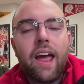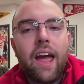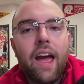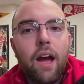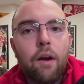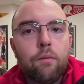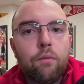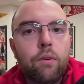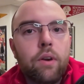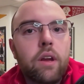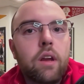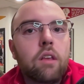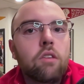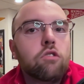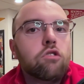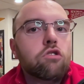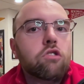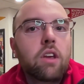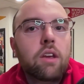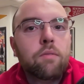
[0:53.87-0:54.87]
every
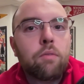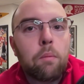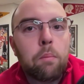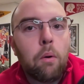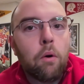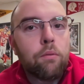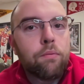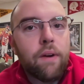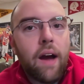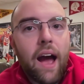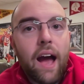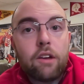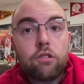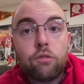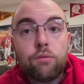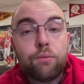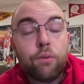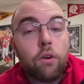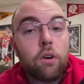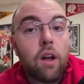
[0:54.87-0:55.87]
conceivable
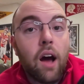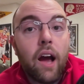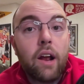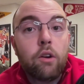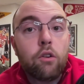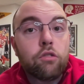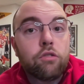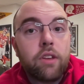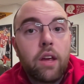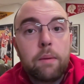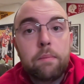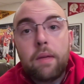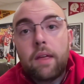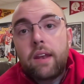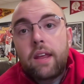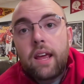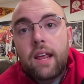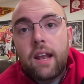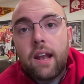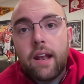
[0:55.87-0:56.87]
fashion for a Niners team that
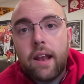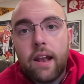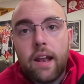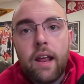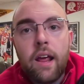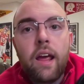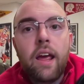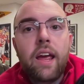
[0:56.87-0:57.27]
needed it.